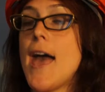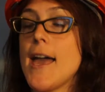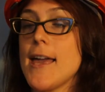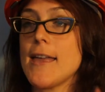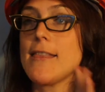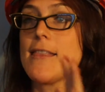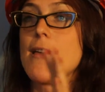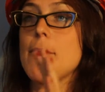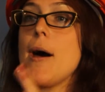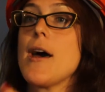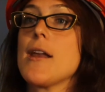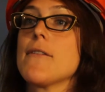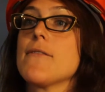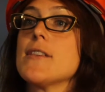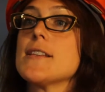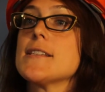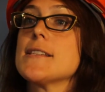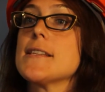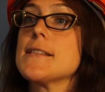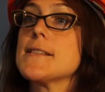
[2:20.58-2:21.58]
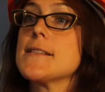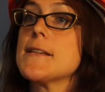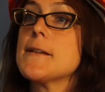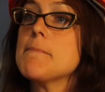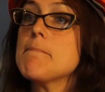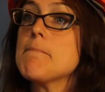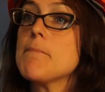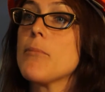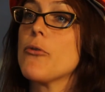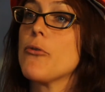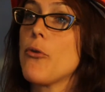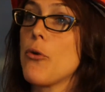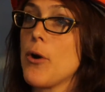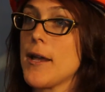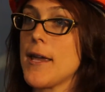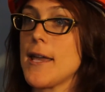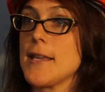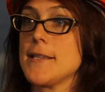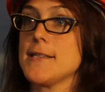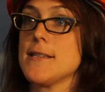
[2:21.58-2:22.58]
and get them out of the system before
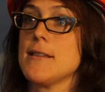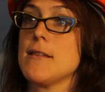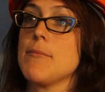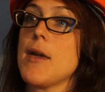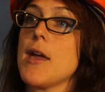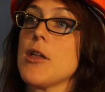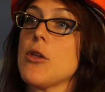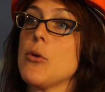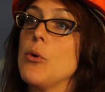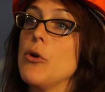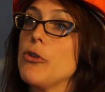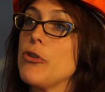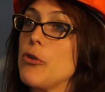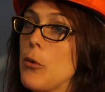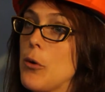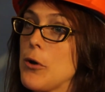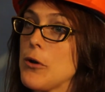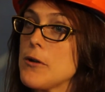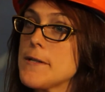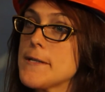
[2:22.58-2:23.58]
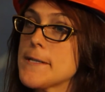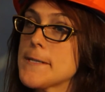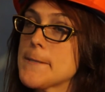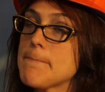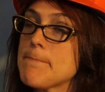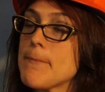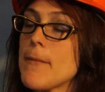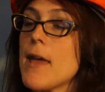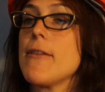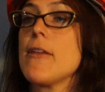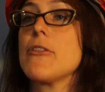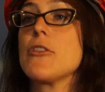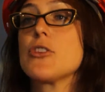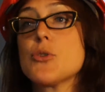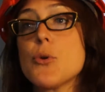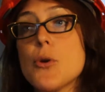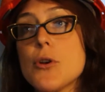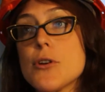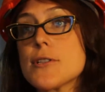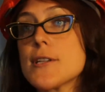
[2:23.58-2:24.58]
it gets to the manual sorters. And then the
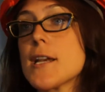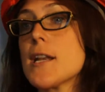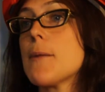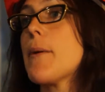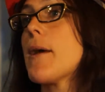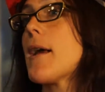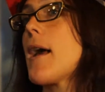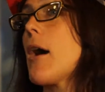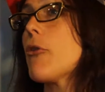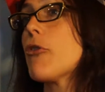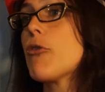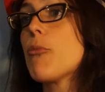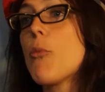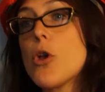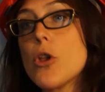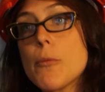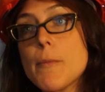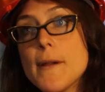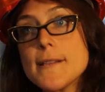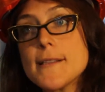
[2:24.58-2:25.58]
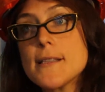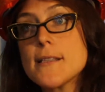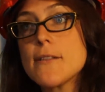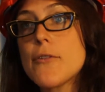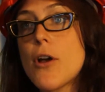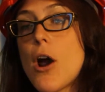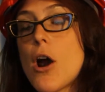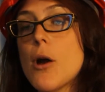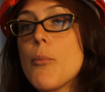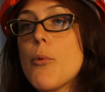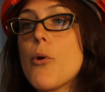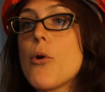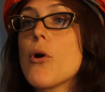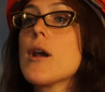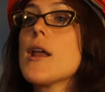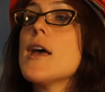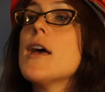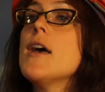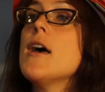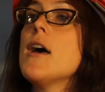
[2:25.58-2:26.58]
sorters are going to pick out smaller pieces of
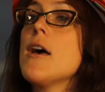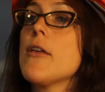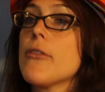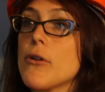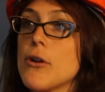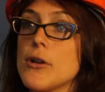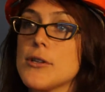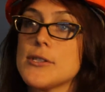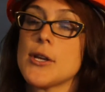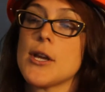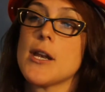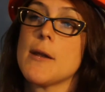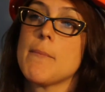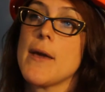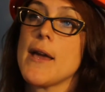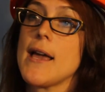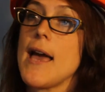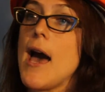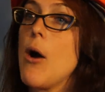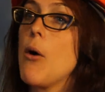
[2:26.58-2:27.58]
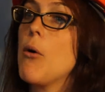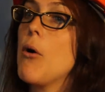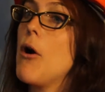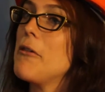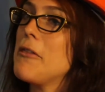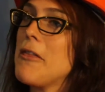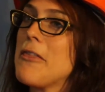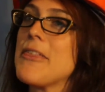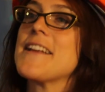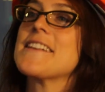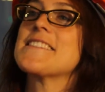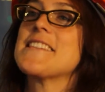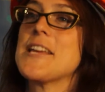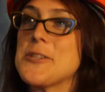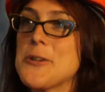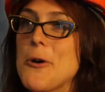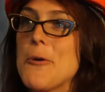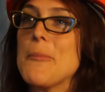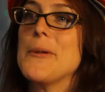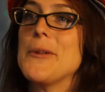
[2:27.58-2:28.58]
cardboard. They're also going to pick out all the things
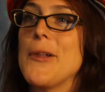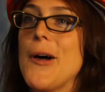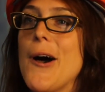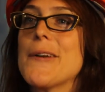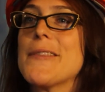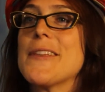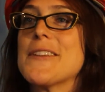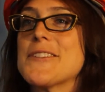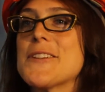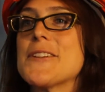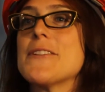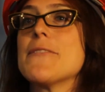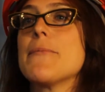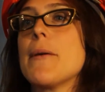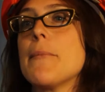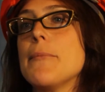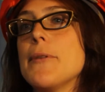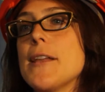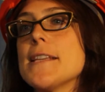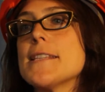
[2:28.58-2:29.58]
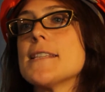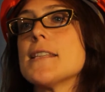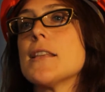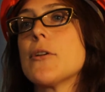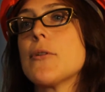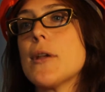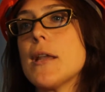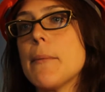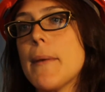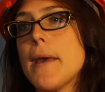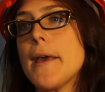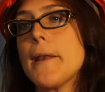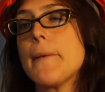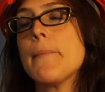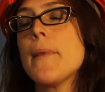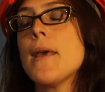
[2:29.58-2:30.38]
that don't belong, that shouldn't have been placed in the green bin.